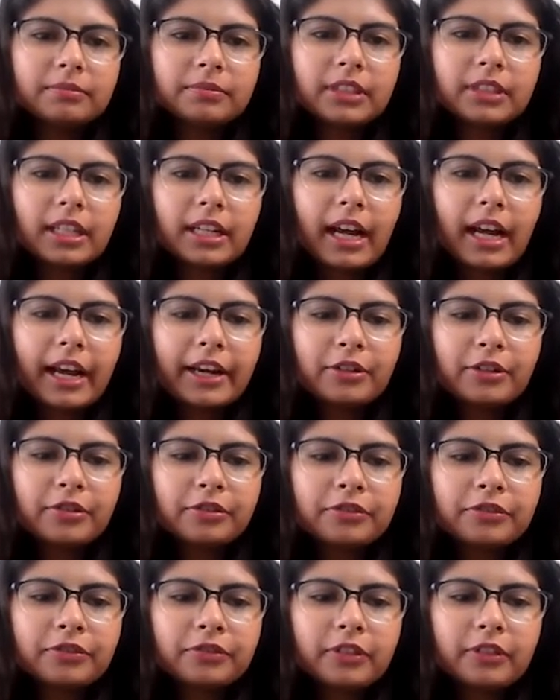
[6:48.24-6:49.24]
the kind
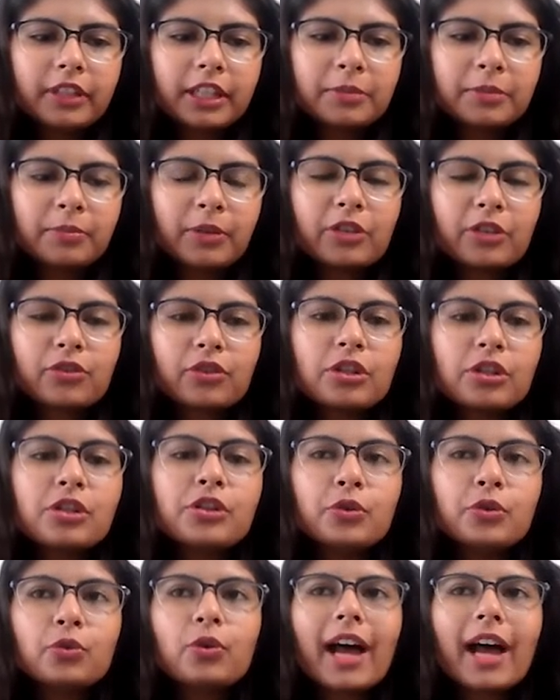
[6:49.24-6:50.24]
of
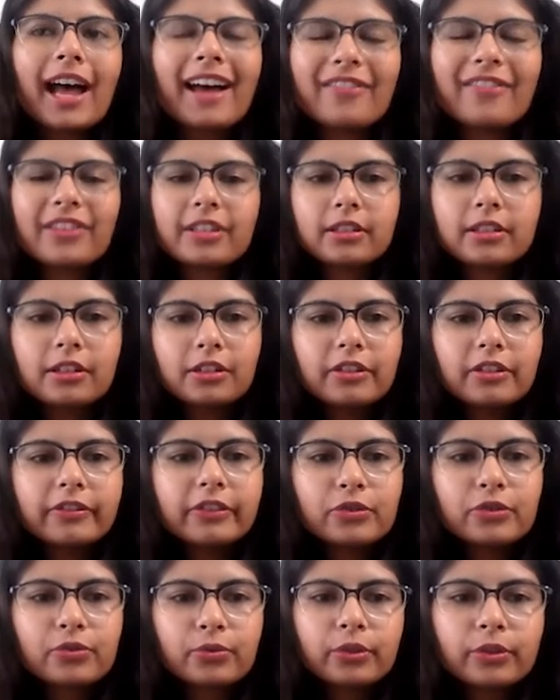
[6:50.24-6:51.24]
expression you have as an
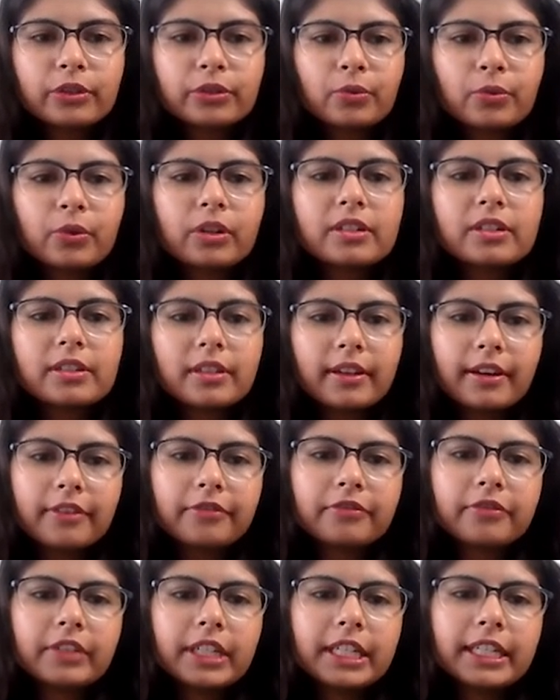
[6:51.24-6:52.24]
individual towards
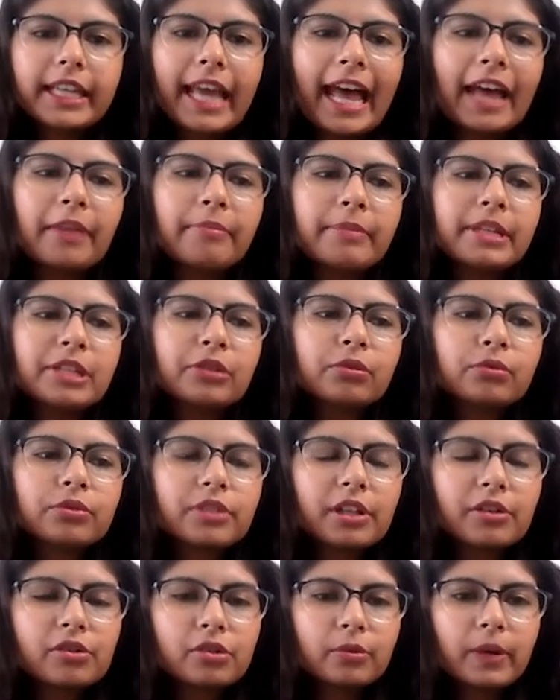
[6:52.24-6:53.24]
love, it can be through
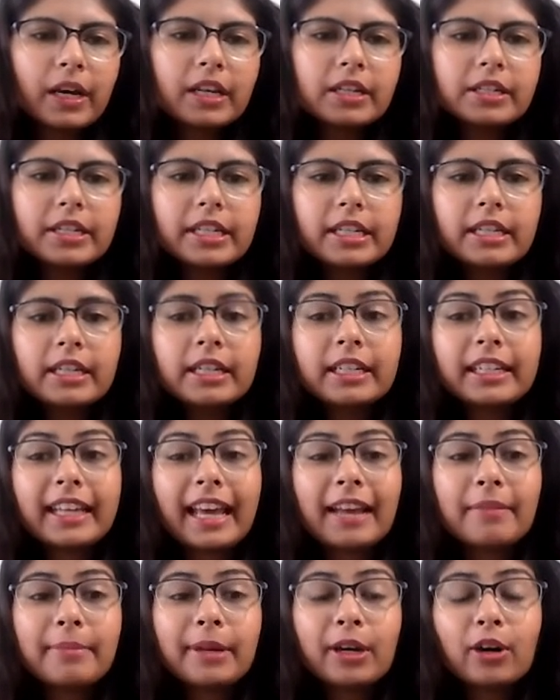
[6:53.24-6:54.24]
sensuality, it
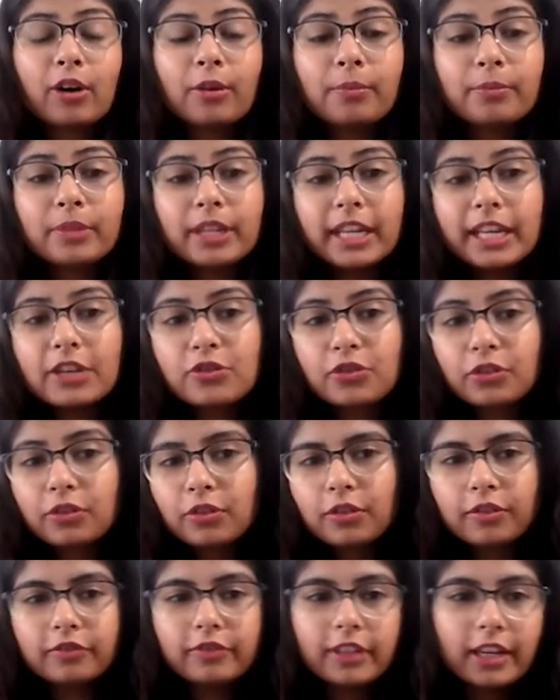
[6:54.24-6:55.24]
can be a combination
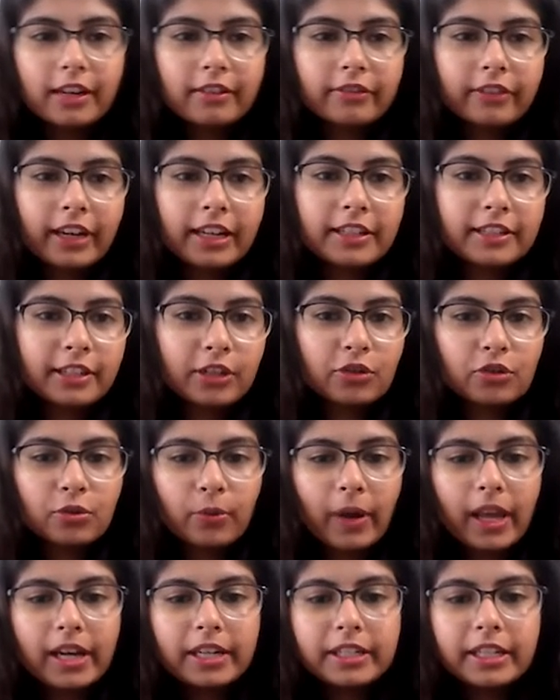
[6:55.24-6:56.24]
of love and
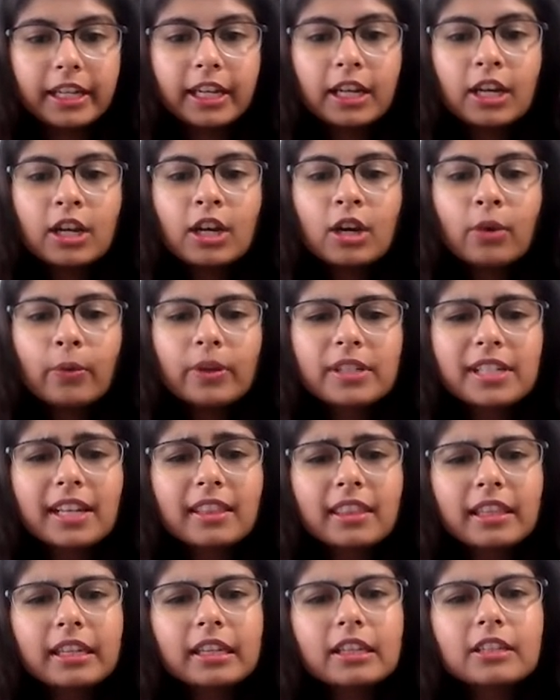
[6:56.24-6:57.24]
sensuality, which I
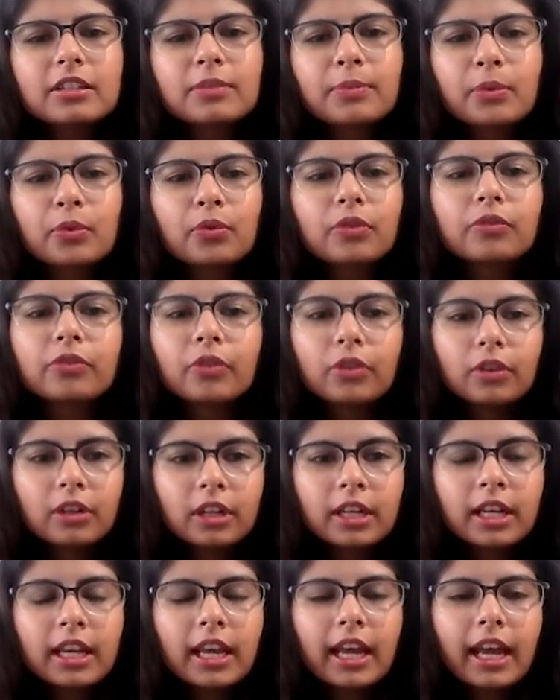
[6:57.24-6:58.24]
think is beautiful.
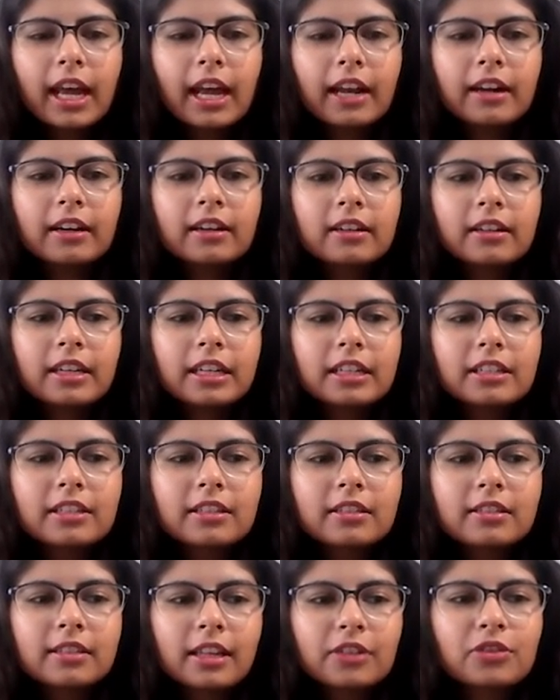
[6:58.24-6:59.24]
And it
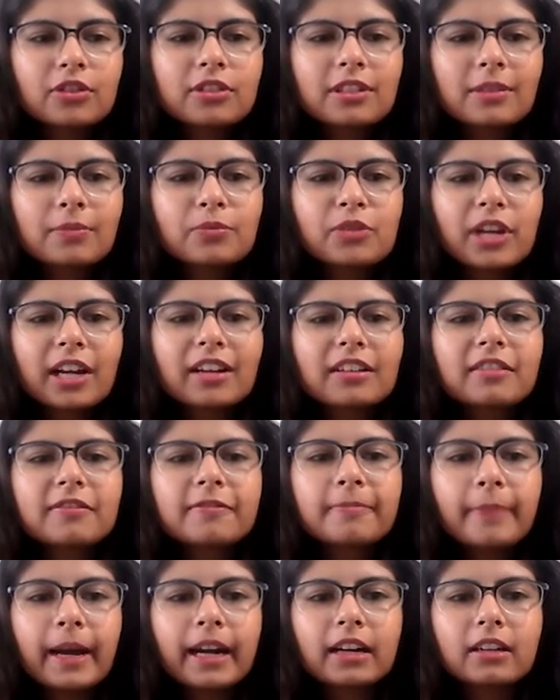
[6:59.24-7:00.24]
is such a subjective
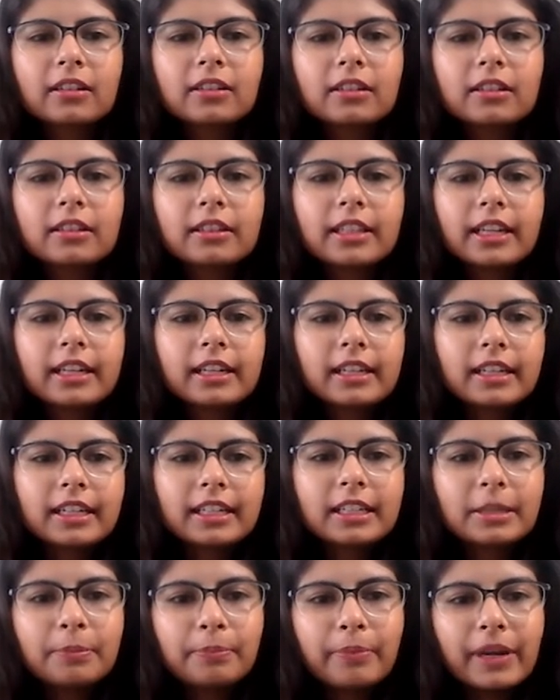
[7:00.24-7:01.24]
matter that
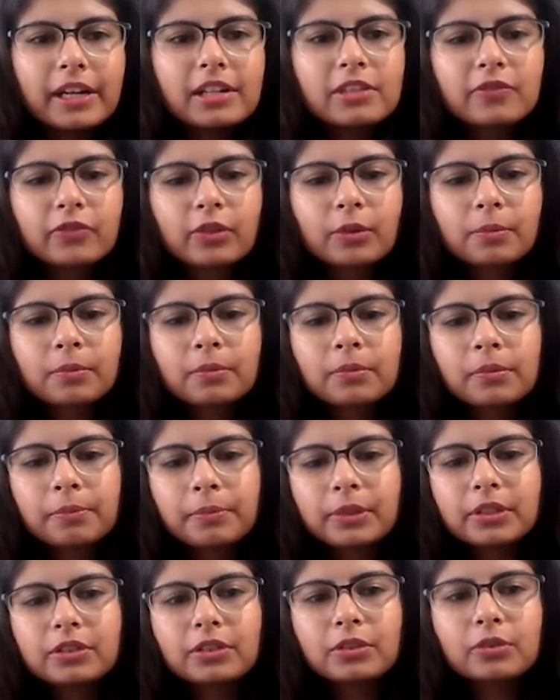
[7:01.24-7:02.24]
it depends from
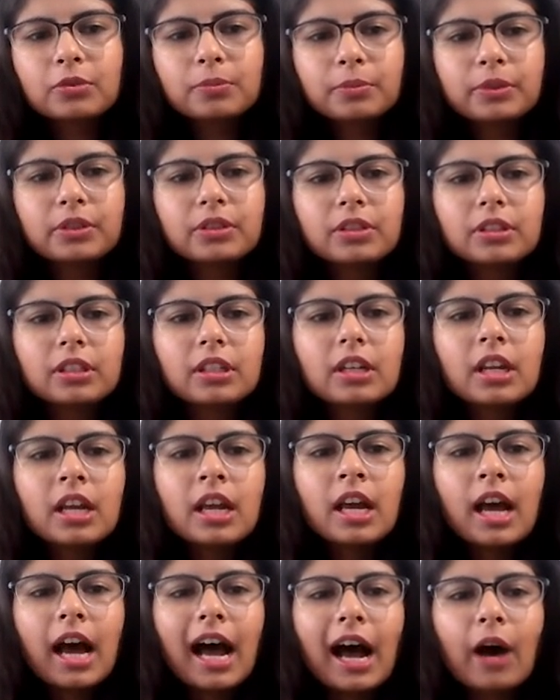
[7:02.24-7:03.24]
person to person
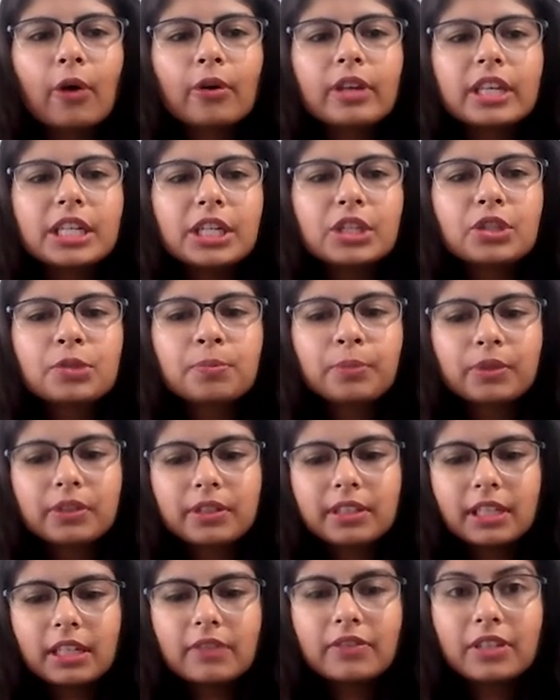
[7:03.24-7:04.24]
how each
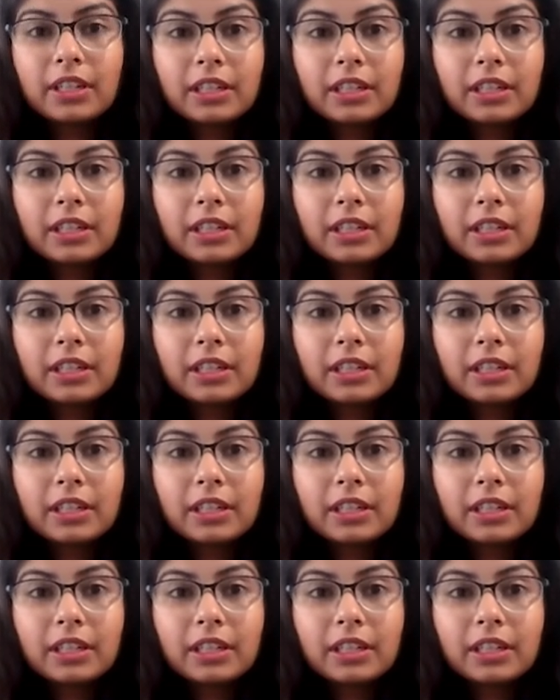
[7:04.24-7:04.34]
perceives